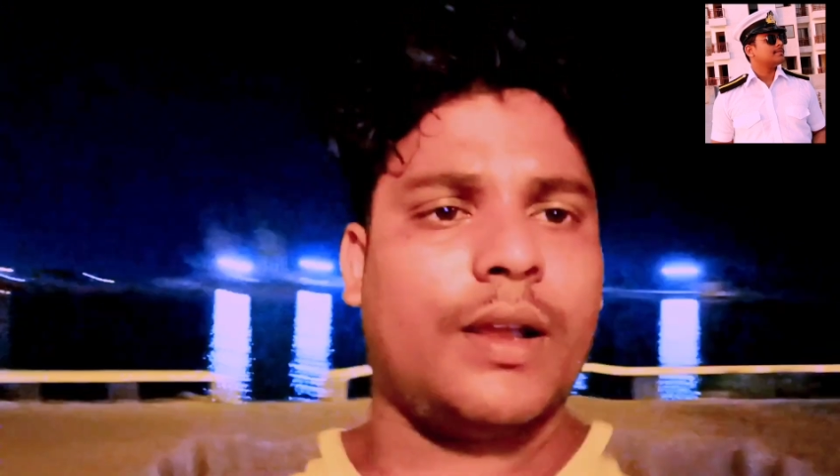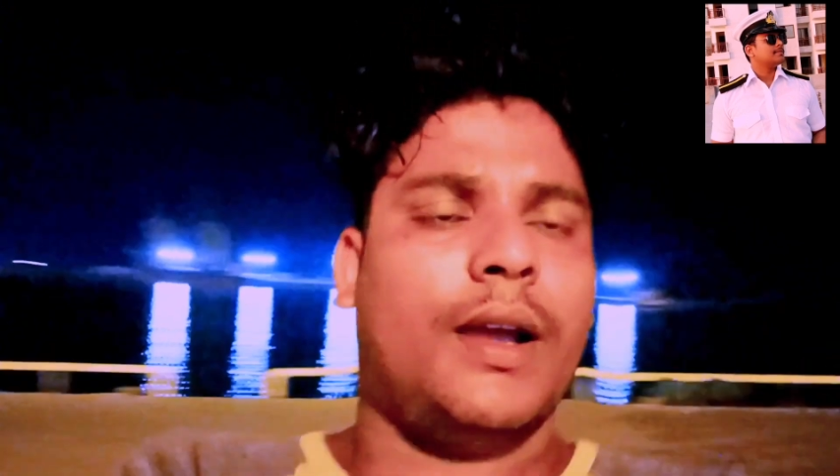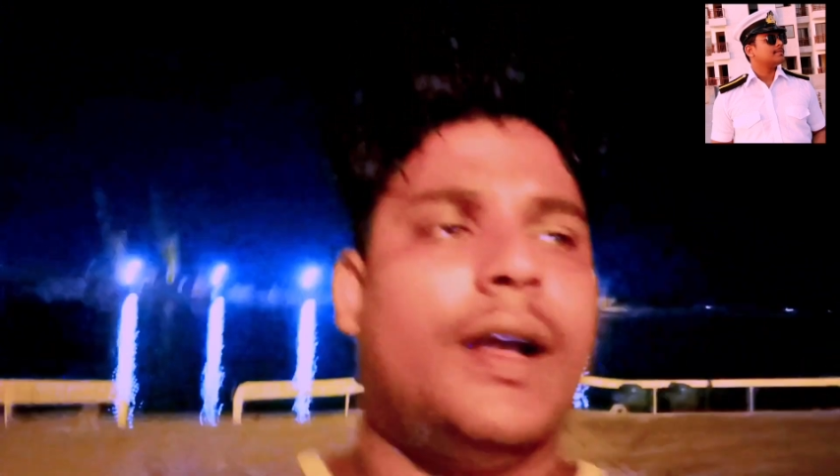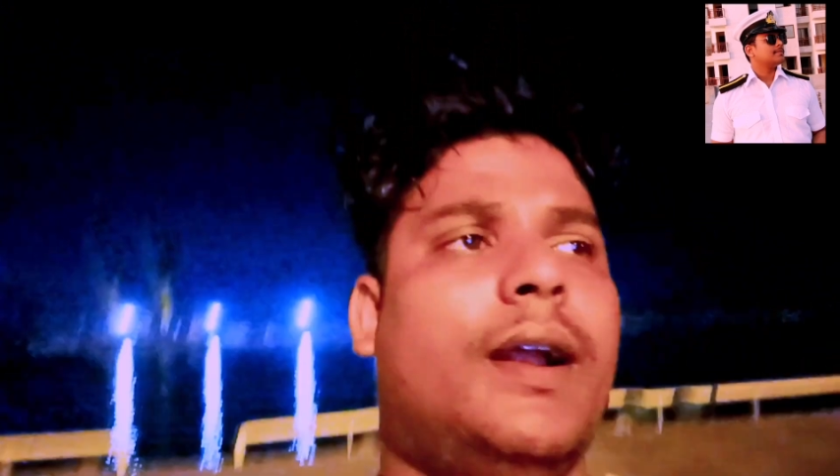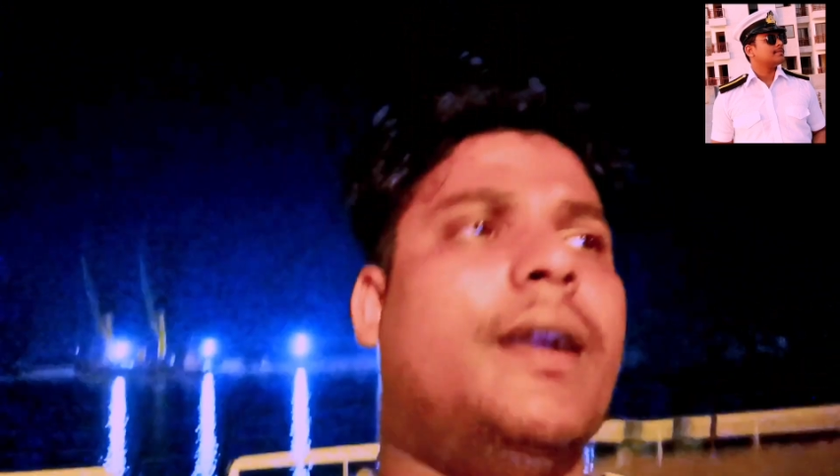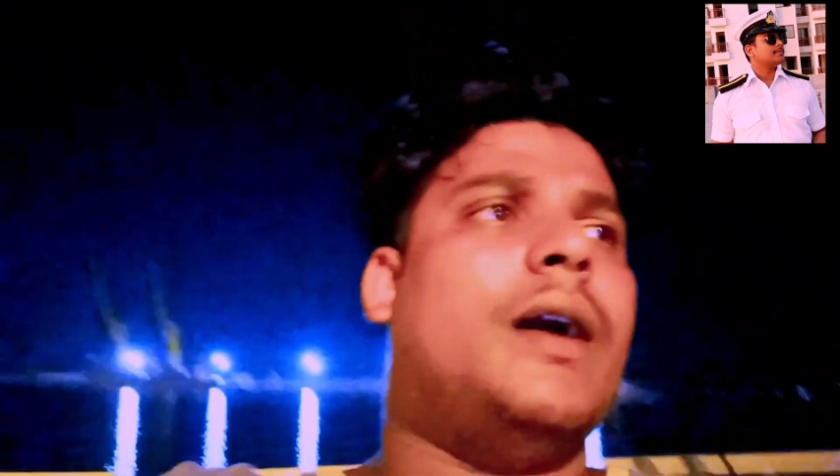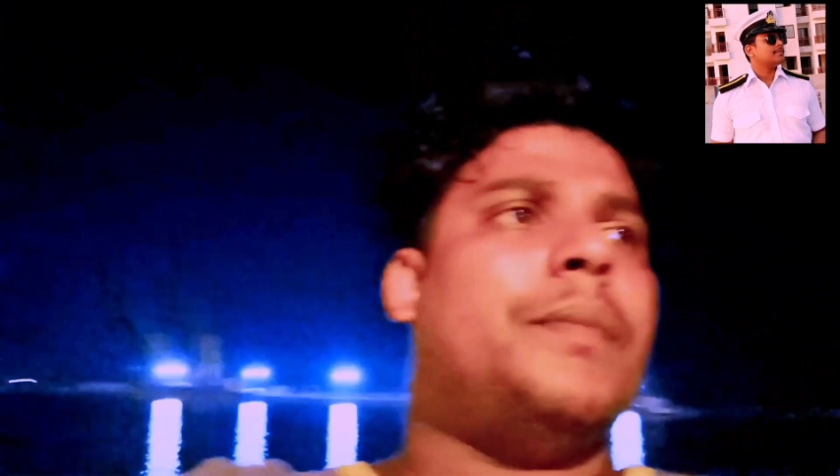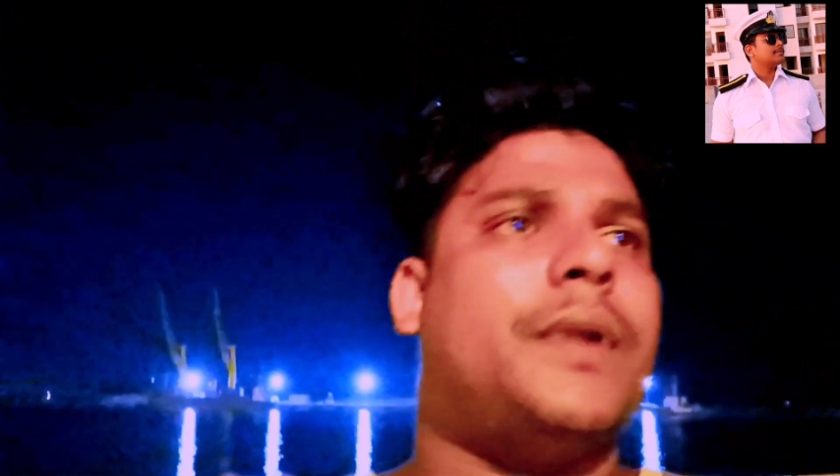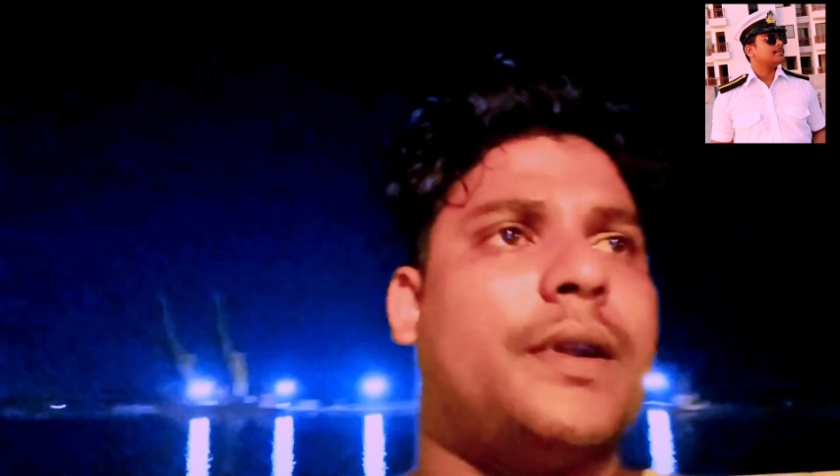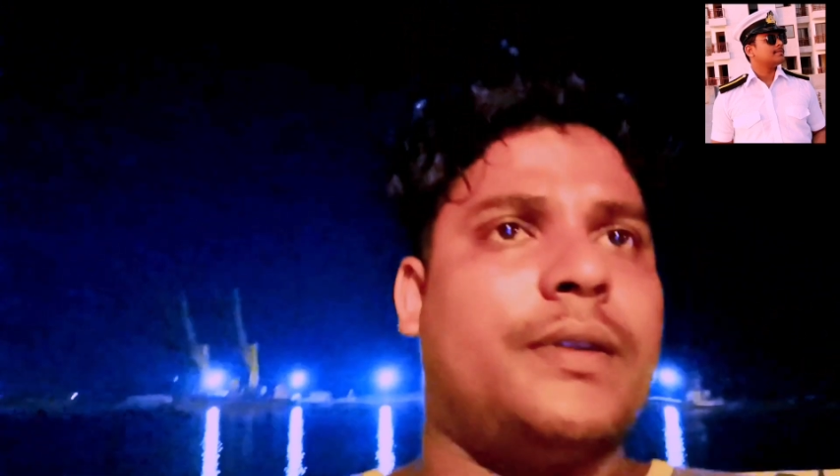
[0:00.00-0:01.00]
And
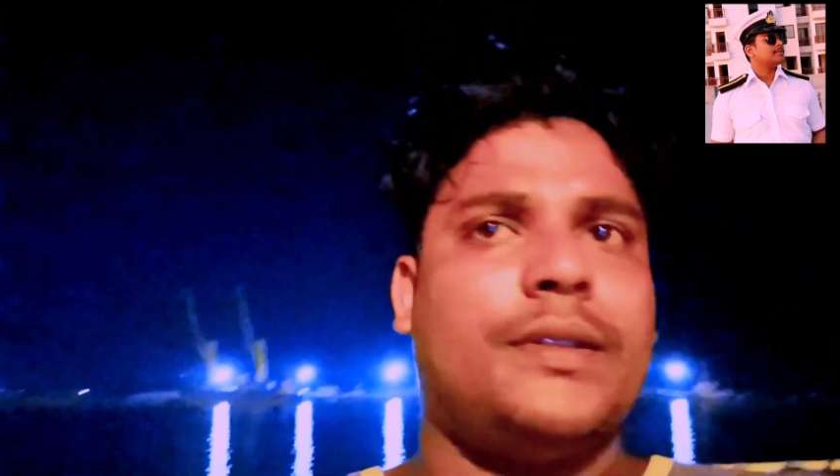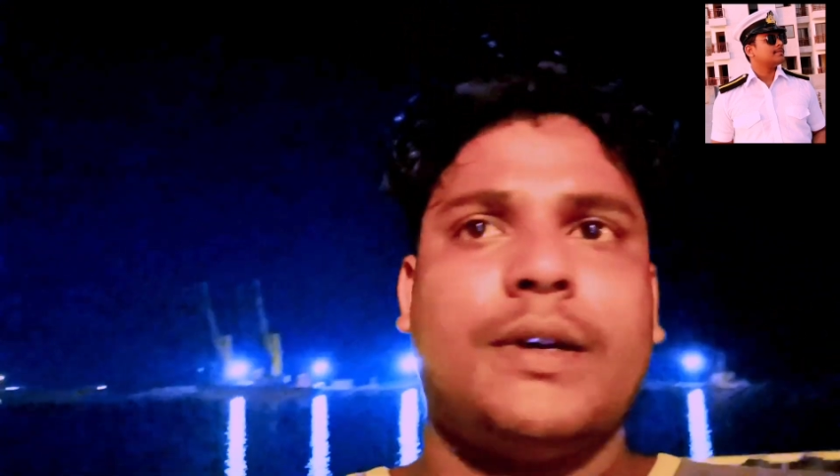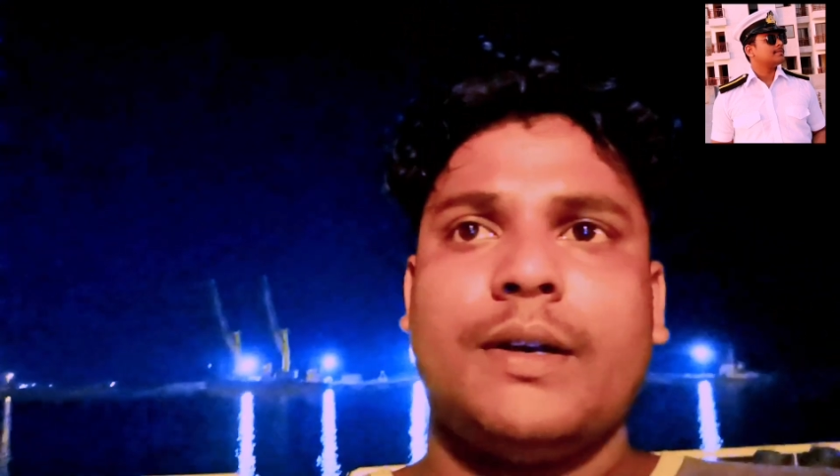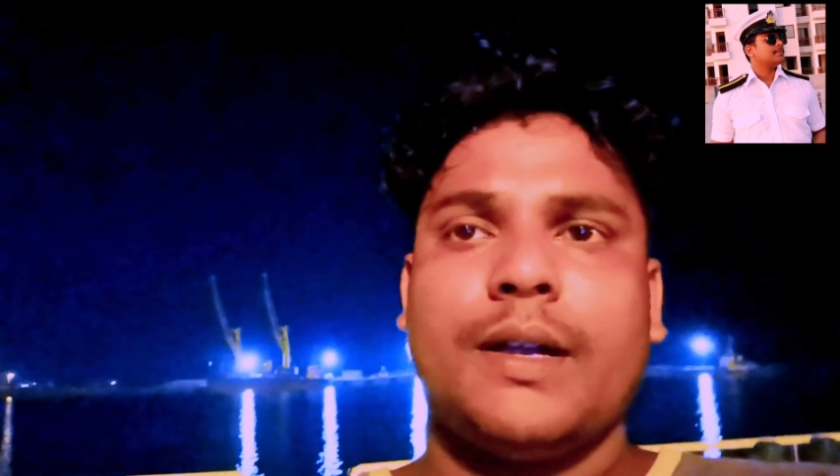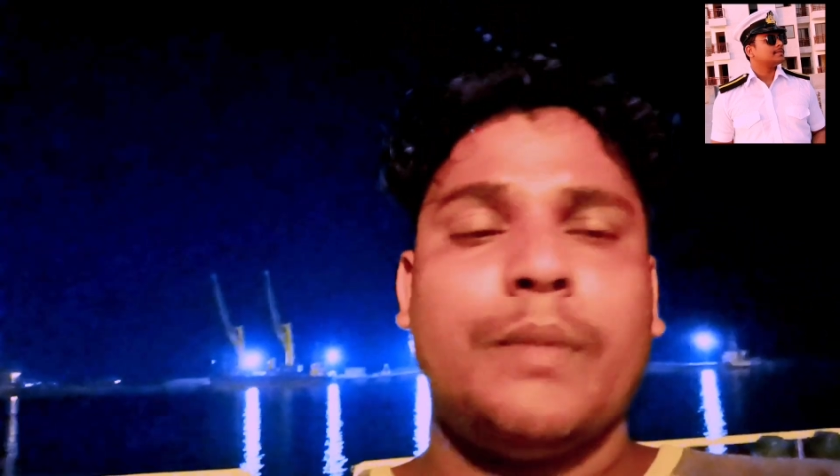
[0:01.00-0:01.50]
after the